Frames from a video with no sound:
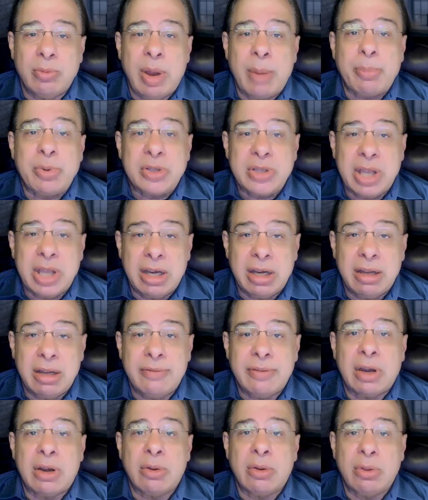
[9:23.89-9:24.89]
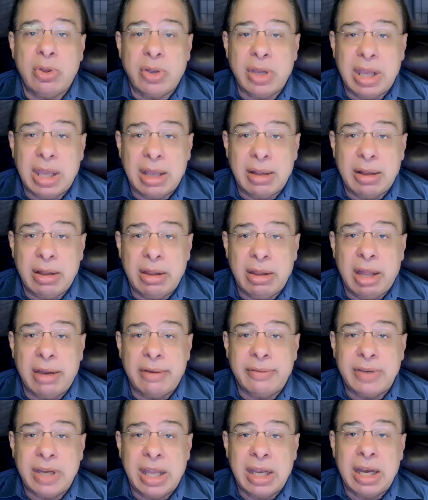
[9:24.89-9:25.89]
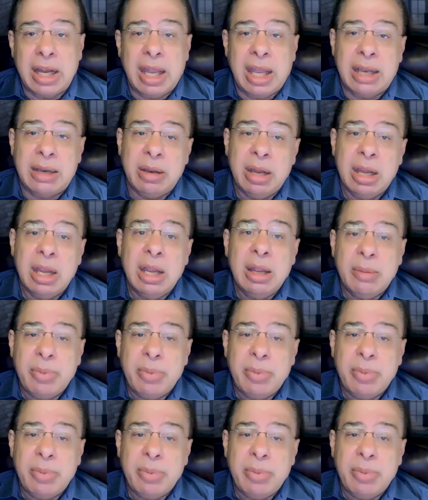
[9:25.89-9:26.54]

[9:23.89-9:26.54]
representative, that are looking at a lot of data and